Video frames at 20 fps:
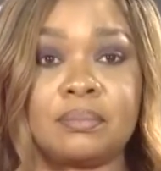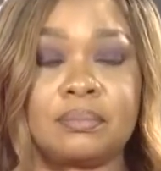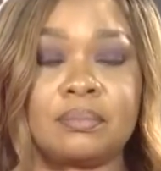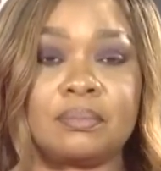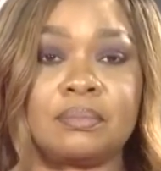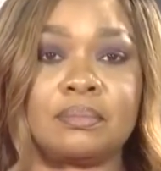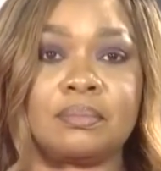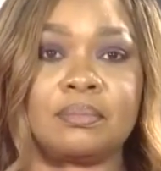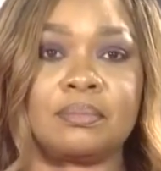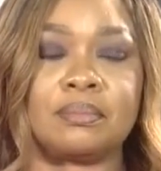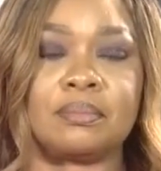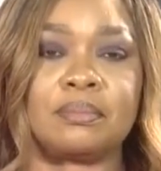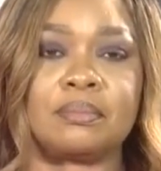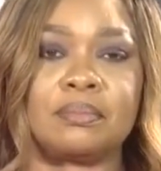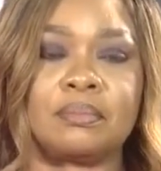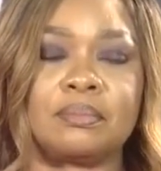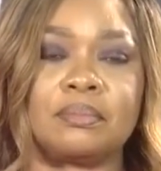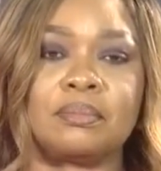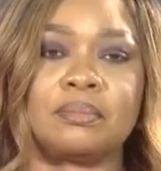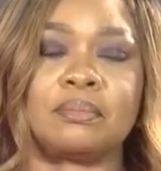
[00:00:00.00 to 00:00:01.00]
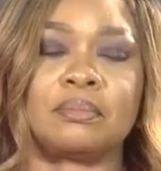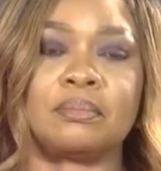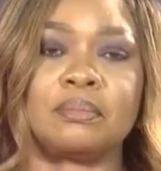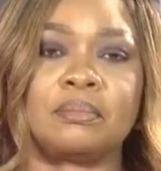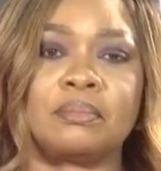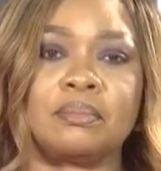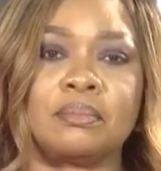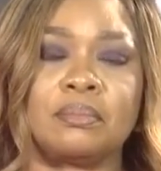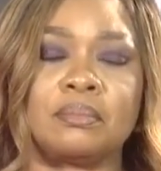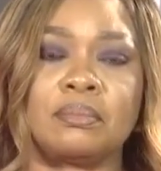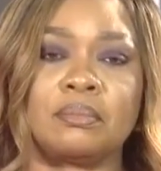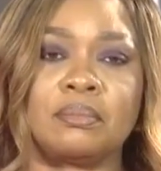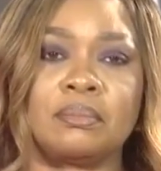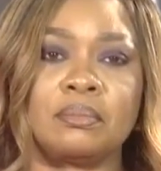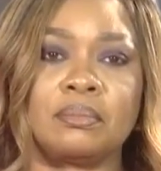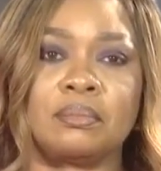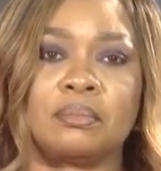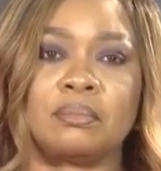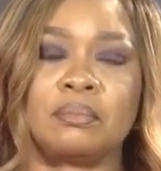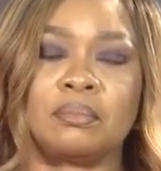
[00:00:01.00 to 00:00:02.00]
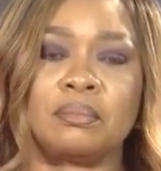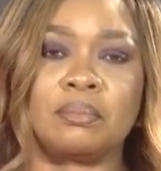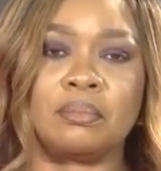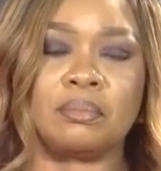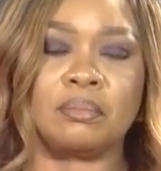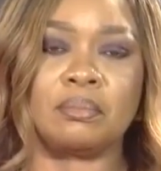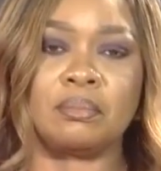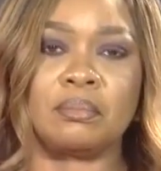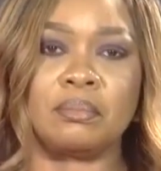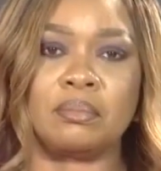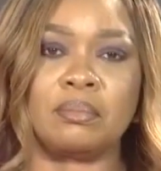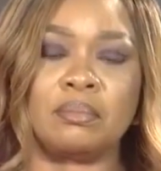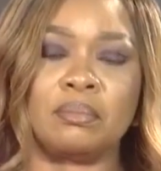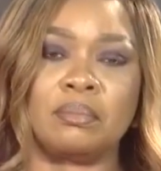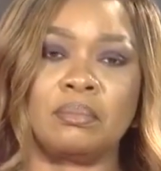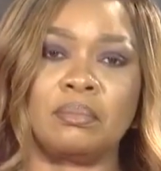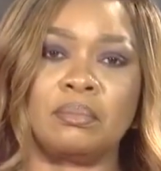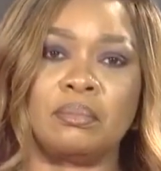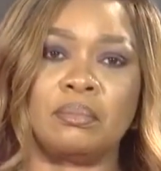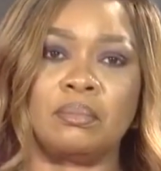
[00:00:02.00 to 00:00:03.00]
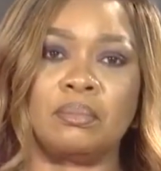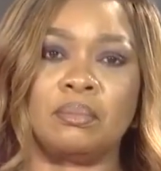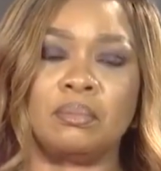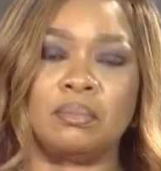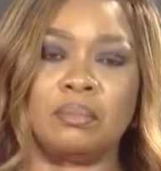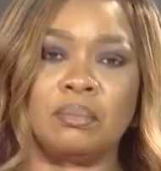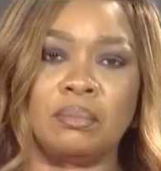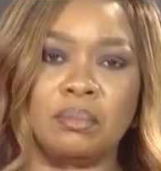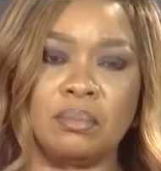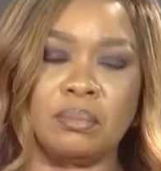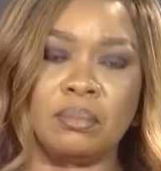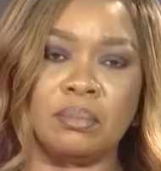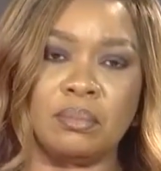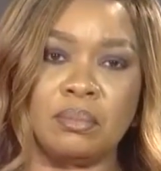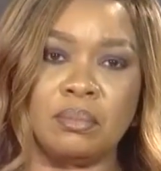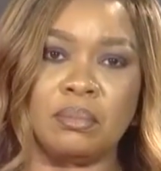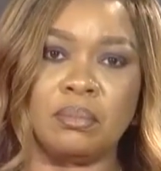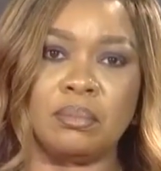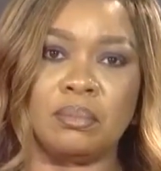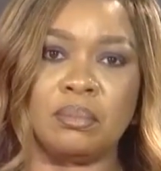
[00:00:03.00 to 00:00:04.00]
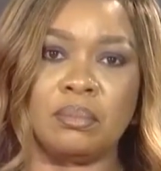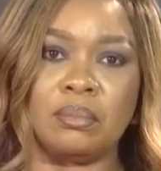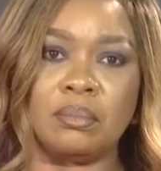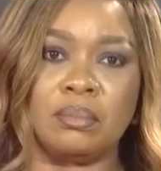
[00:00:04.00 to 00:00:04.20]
The person shown says nothing.